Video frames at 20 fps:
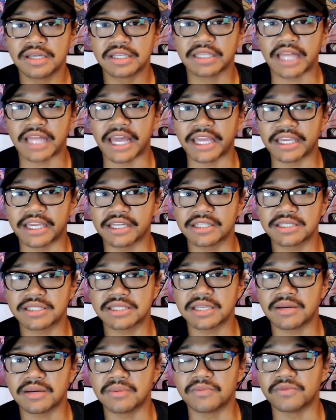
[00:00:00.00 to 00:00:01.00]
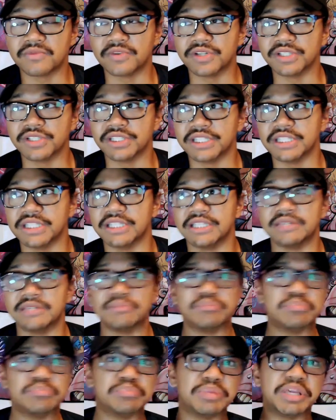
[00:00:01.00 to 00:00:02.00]
like some really
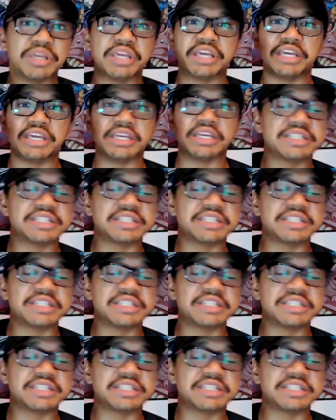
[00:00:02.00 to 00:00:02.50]
big